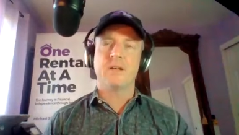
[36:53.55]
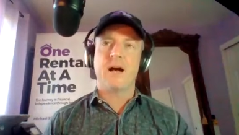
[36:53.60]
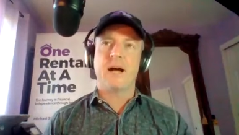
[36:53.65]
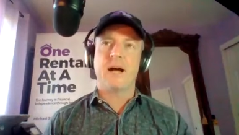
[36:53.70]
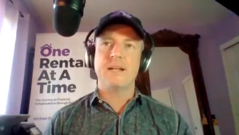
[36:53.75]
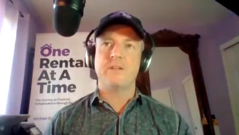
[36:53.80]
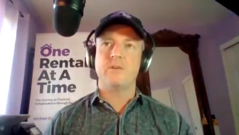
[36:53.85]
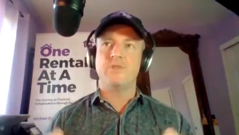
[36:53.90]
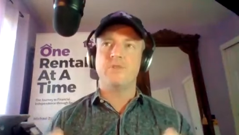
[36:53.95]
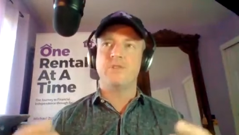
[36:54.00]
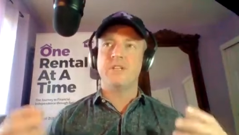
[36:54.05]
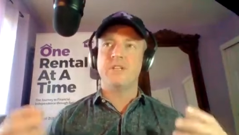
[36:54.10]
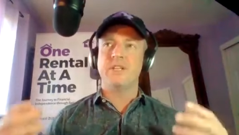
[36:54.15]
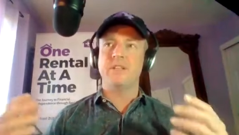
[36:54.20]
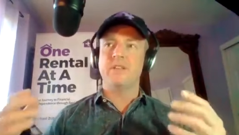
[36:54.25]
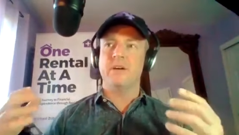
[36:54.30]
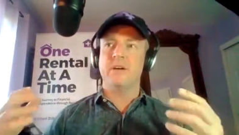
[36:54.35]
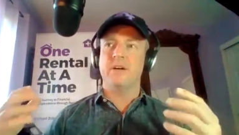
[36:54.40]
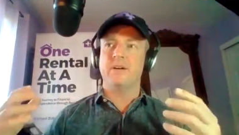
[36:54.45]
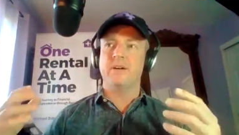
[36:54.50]
i do
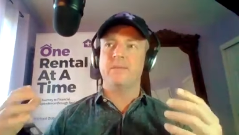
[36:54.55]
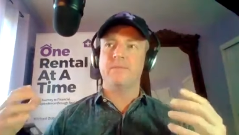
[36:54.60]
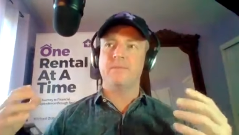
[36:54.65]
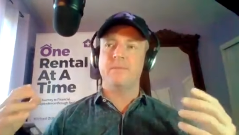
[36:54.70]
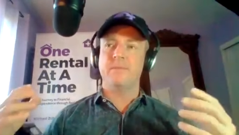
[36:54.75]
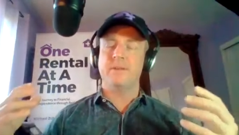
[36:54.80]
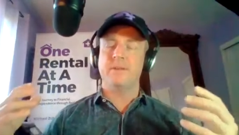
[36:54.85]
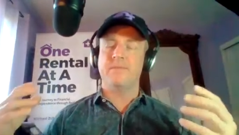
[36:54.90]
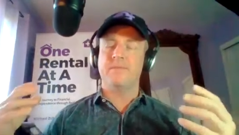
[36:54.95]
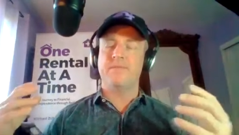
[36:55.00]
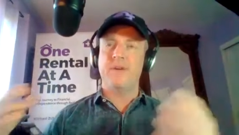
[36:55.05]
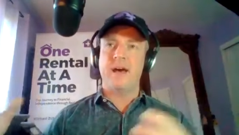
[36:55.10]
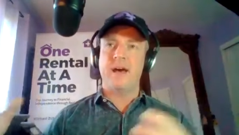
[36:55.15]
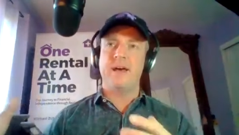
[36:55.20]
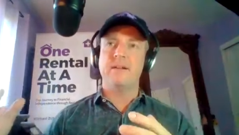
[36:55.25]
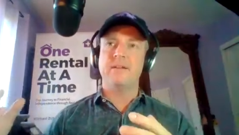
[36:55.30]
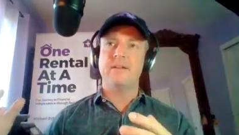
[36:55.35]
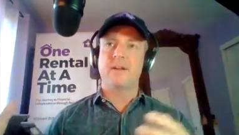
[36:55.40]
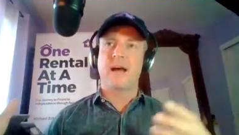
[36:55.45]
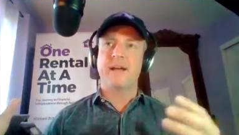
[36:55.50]
see the the
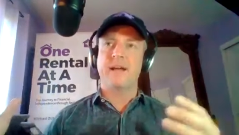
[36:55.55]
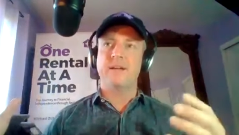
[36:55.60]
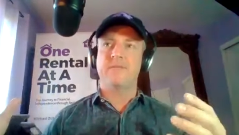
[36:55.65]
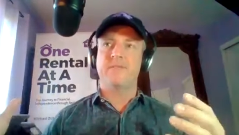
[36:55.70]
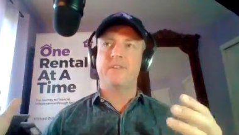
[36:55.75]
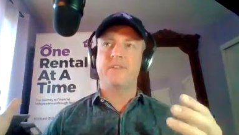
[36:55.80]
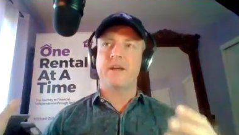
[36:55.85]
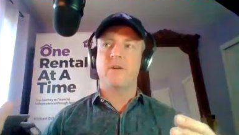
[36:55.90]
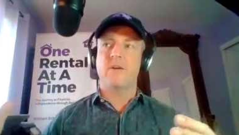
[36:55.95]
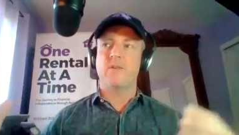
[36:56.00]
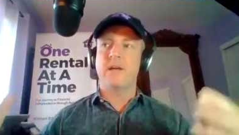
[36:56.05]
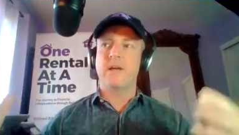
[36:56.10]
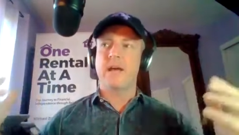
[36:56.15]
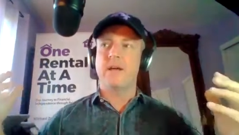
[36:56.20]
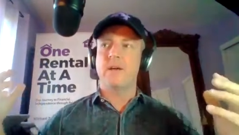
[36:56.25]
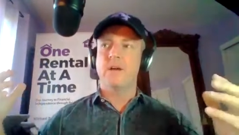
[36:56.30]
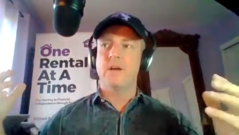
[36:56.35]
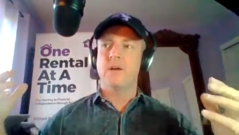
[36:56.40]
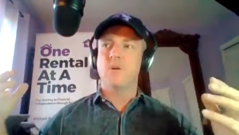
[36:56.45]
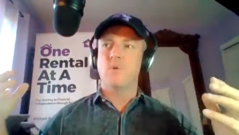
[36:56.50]
fed kind of saying
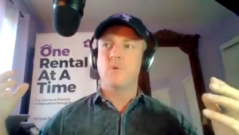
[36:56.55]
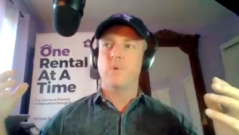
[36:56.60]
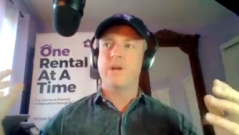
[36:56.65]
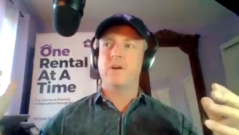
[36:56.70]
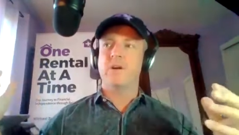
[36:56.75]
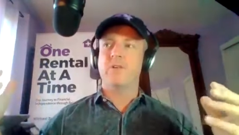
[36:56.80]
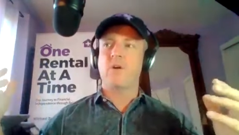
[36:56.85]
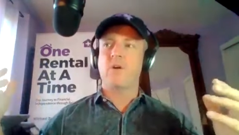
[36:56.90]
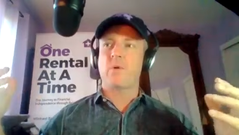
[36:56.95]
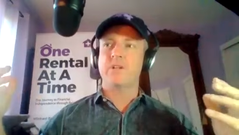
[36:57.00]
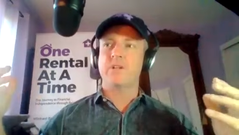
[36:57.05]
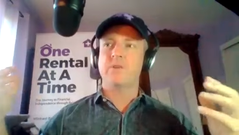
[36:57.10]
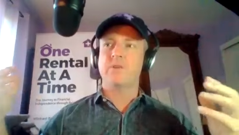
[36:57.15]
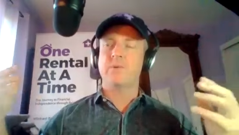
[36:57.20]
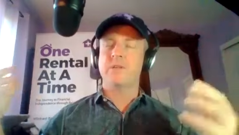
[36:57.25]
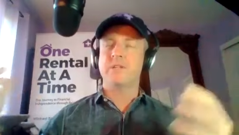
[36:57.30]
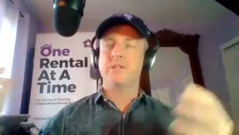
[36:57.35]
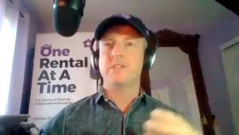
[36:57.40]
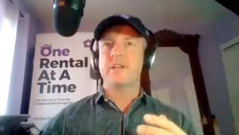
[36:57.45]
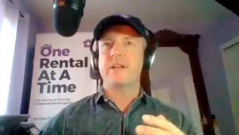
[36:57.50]
okay we are going to
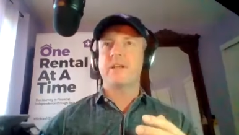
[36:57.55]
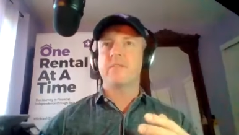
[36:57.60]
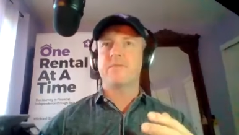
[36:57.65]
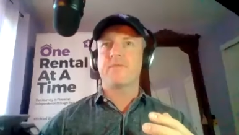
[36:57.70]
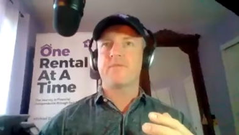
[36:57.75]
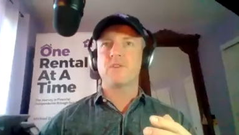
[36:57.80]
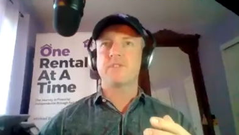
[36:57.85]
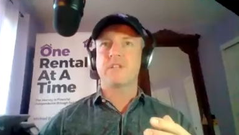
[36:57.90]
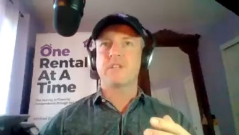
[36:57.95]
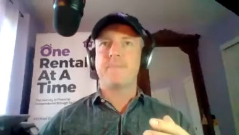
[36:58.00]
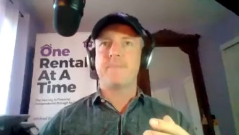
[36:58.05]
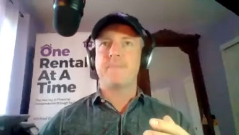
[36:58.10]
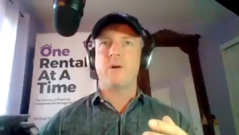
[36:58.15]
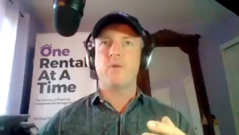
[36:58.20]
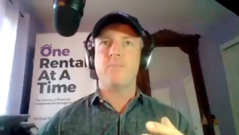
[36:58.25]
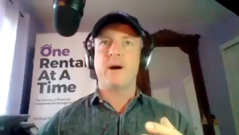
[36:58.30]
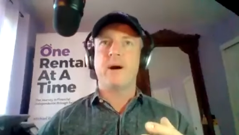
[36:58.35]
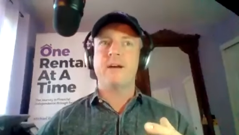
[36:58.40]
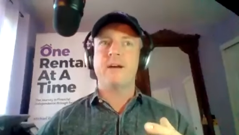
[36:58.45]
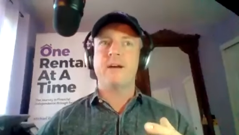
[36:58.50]
incent first time
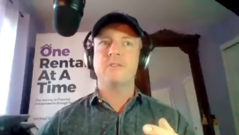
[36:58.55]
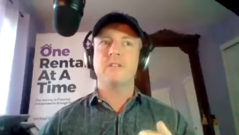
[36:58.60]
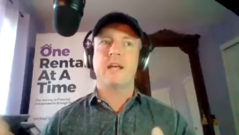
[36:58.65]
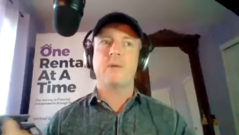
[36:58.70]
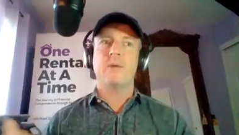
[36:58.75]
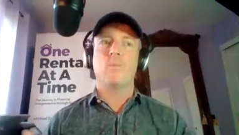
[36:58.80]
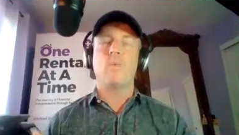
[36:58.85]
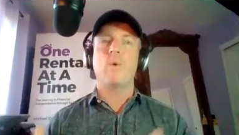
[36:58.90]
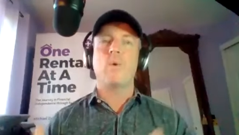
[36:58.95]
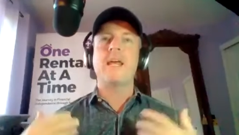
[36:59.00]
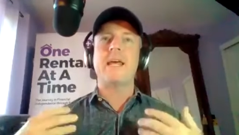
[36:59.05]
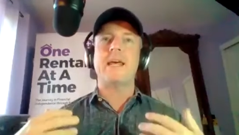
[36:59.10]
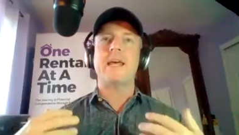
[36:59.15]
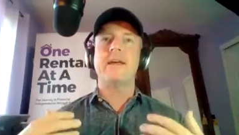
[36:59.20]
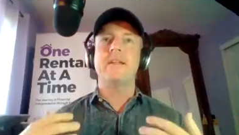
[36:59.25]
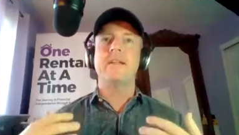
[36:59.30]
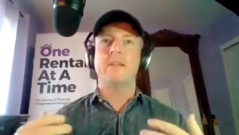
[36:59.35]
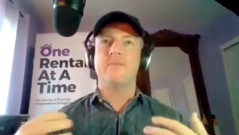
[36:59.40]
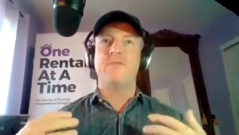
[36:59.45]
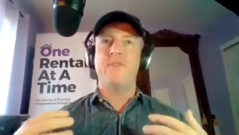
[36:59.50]
home buyers and
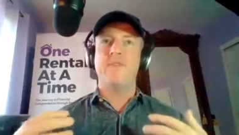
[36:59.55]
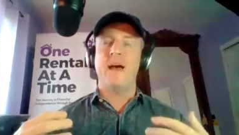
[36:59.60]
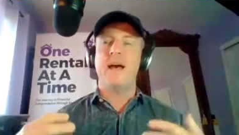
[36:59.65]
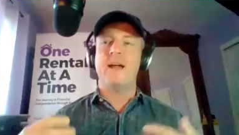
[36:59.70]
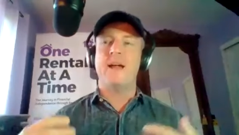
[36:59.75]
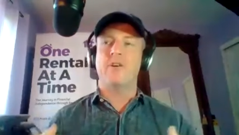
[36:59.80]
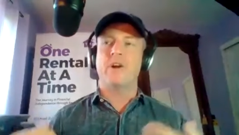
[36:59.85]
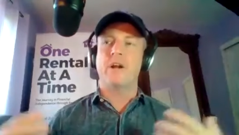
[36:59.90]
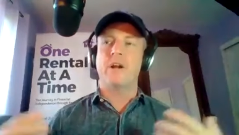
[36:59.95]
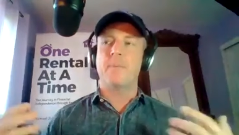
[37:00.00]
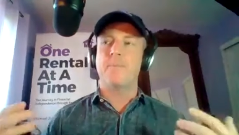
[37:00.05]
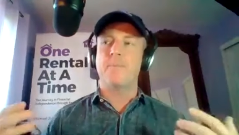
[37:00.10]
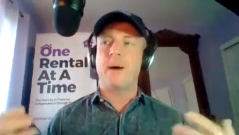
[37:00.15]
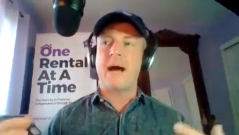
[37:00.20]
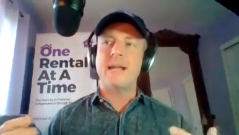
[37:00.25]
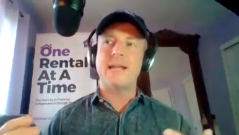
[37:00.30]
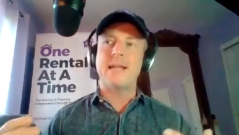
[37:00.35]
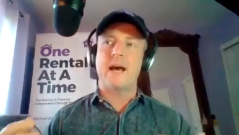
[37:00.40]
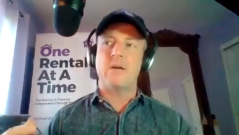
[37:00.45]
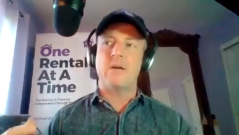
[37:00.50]
we the fed are going to
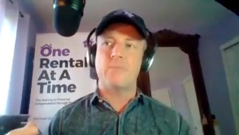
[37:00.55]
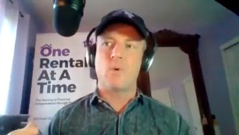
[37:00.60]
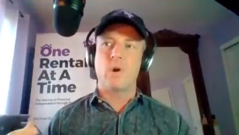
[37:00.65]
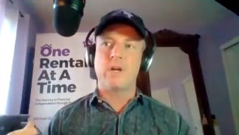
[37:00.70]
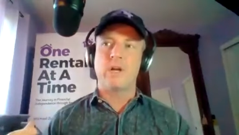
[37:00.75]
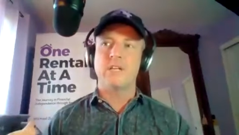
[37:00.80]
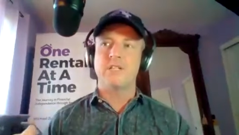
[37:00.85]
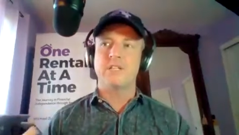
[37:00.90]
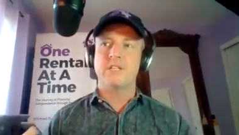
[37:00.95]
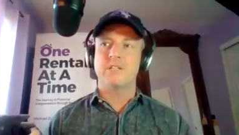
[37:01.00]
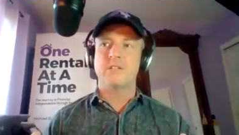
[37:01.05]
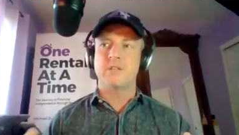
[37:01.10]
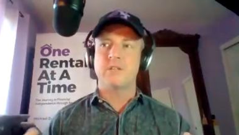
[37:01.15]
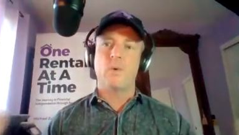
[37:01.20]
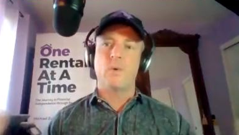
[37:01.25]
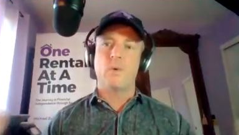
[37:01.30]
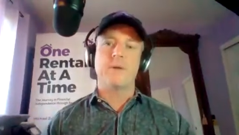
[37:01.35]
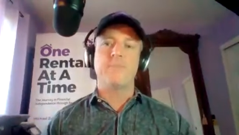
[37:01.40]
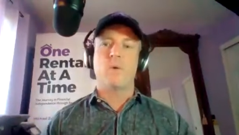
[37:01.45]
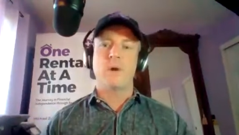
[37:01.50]
buy down mortgages to
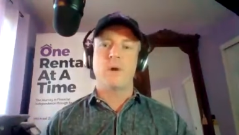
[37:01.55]
1.9